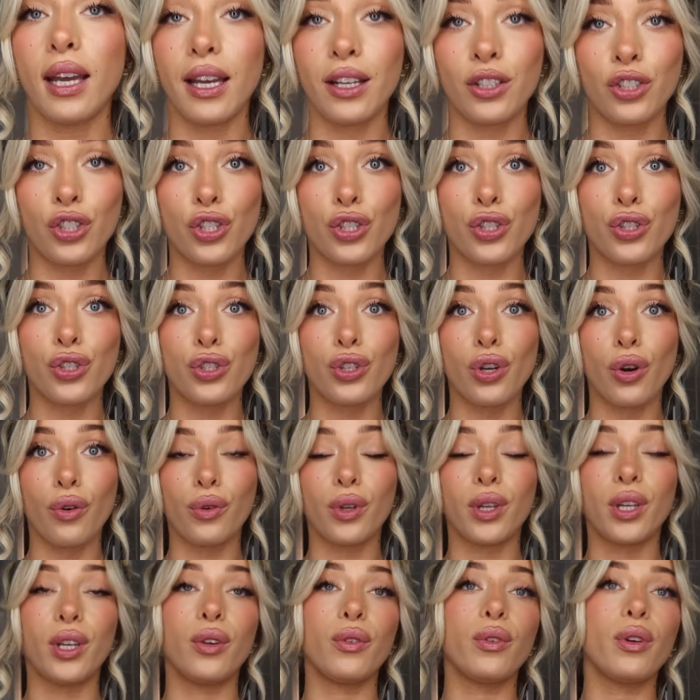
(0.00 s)
It's just so
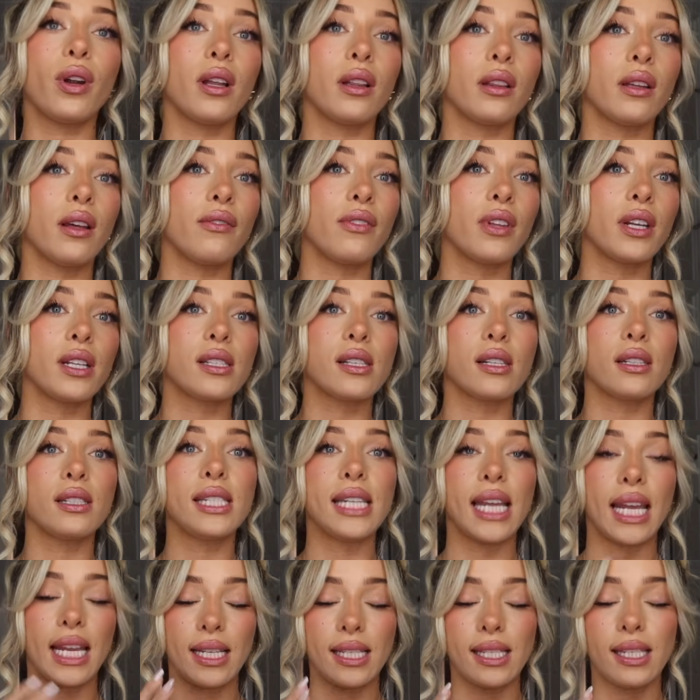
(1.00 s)
cute. I love that it's a
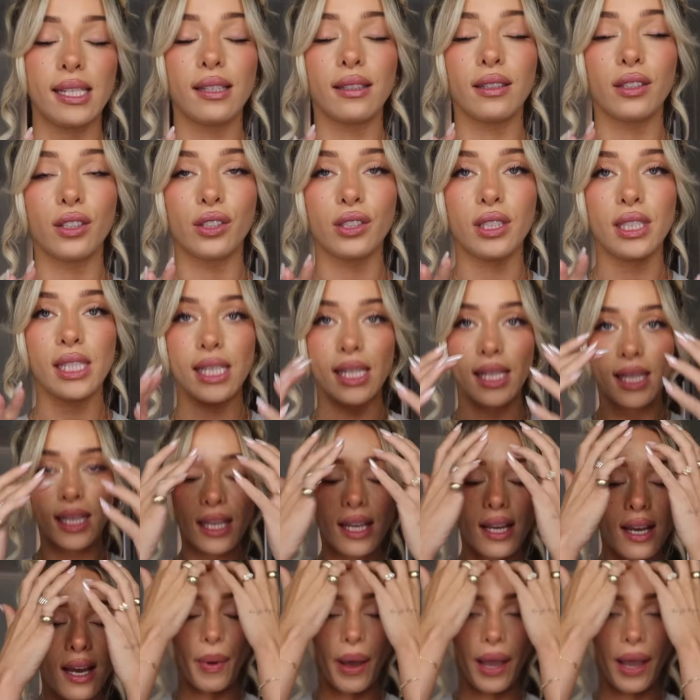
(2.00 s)
dainty little D.